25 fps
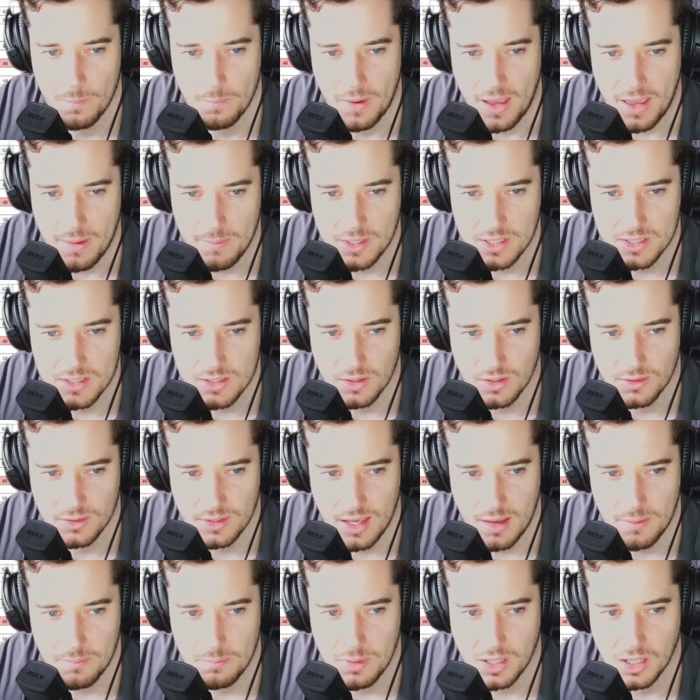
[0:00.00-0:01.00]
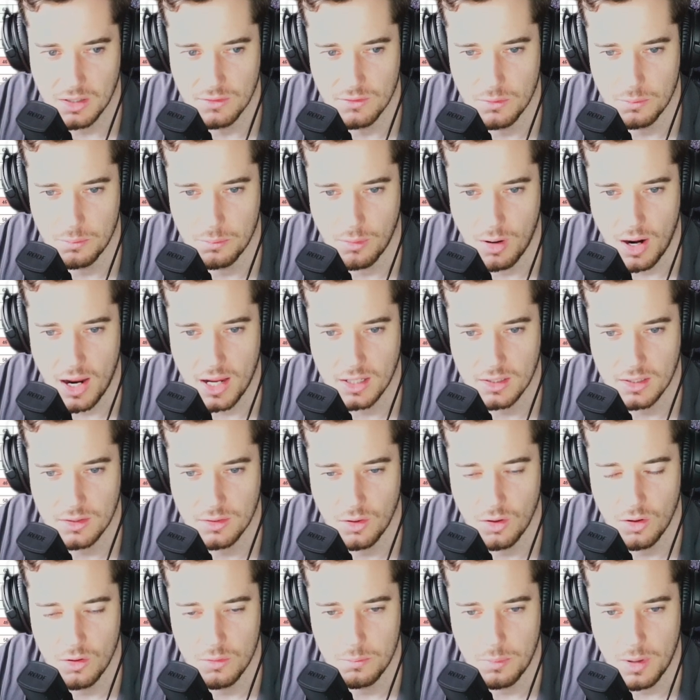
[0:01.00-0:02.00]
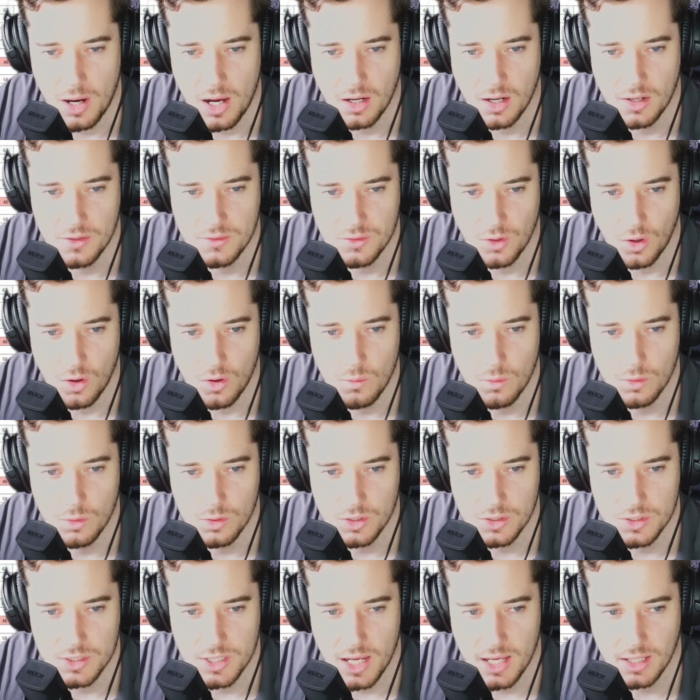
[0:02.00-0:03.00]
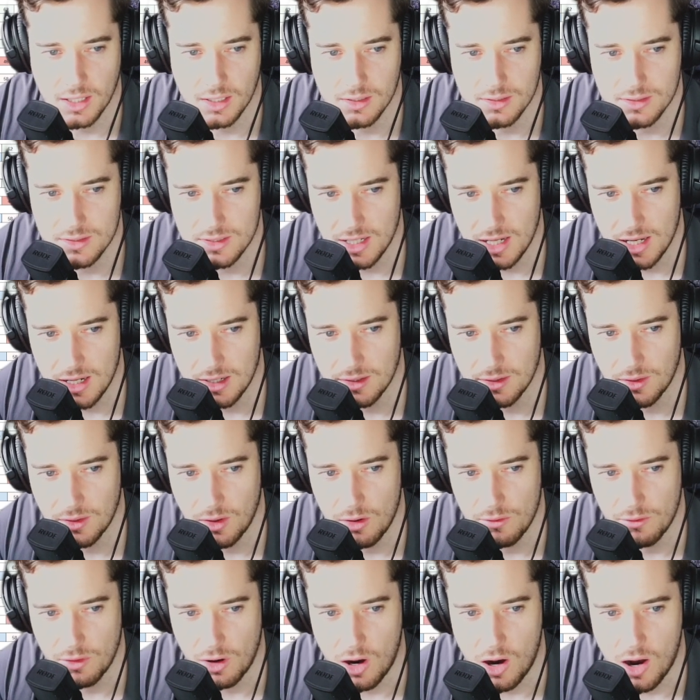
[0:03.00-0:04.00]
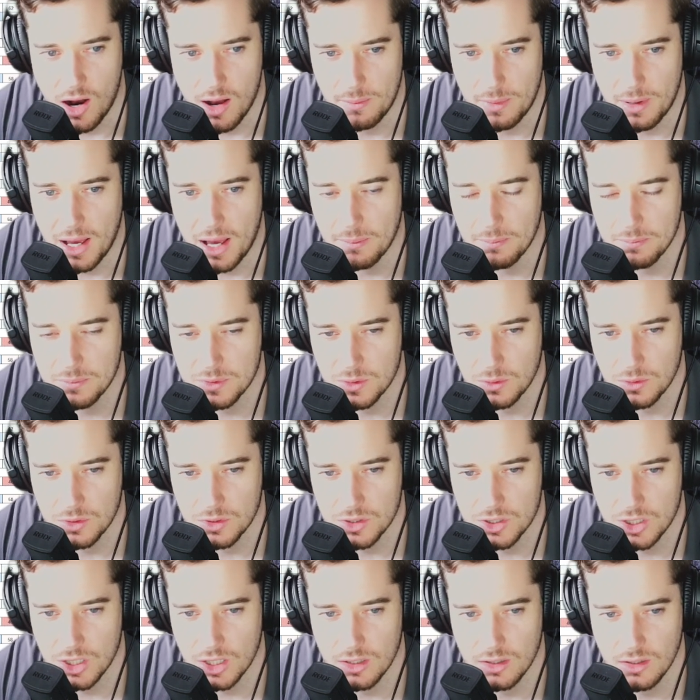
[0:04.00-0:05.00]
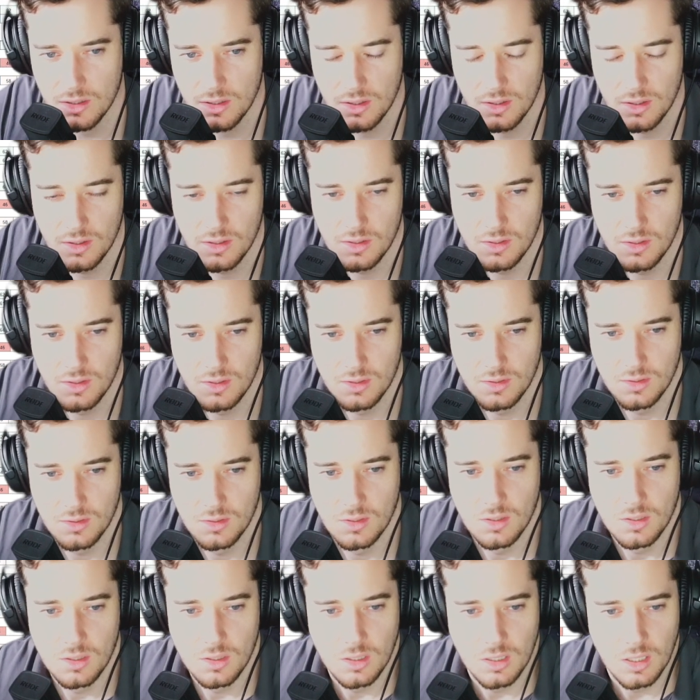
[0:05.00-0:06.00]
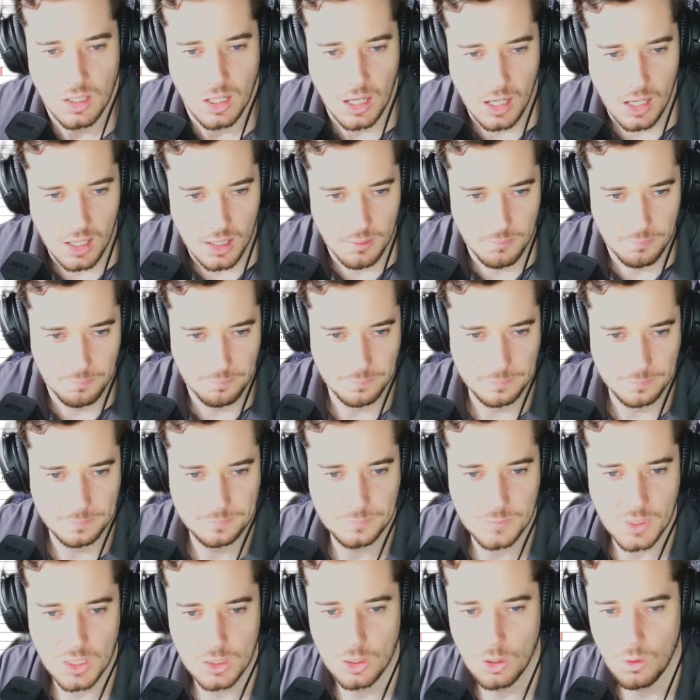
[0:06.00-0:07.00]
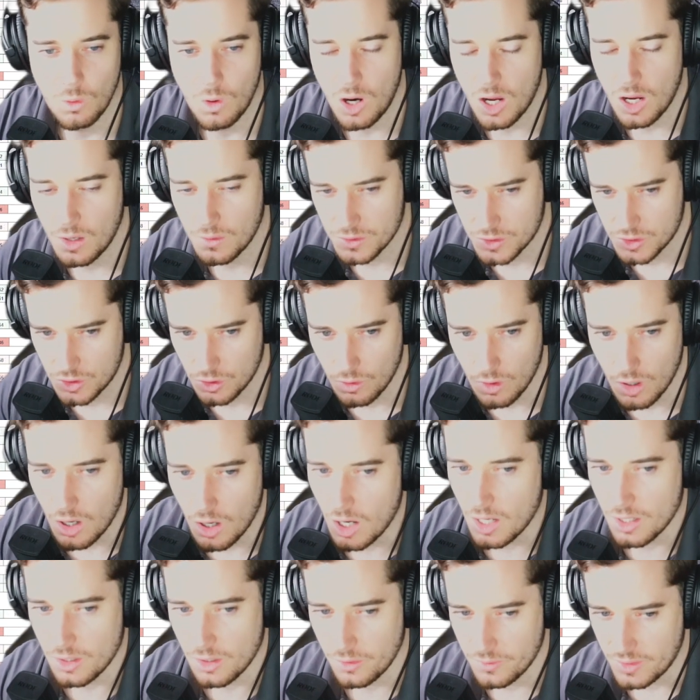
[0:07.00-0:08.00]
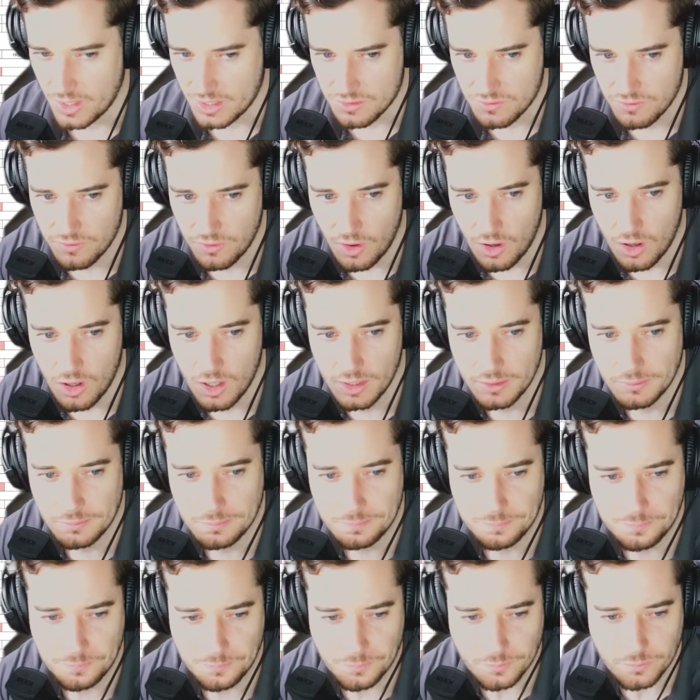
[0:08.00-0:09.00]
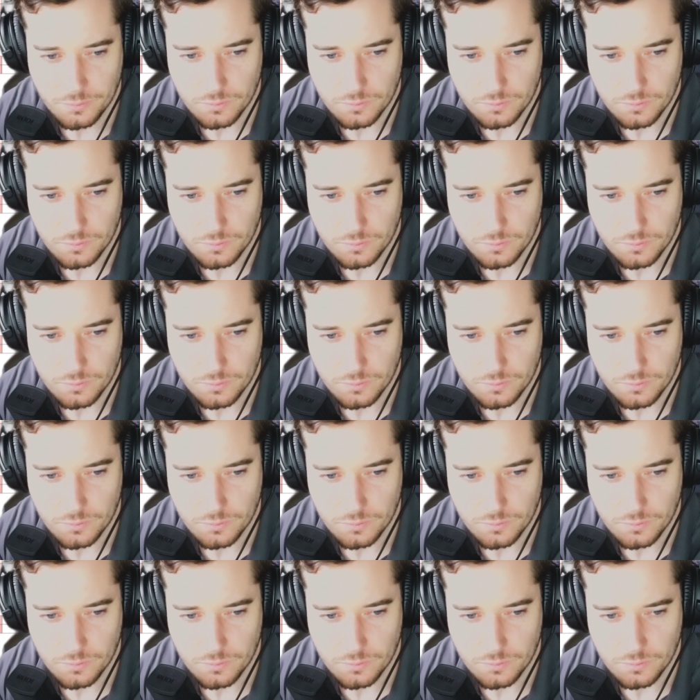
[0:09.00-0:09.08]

Maybe it's not that big of a break though, but I don't want you taking Dearden over IPAP sort of shit. Luai I was too high on, that's fine.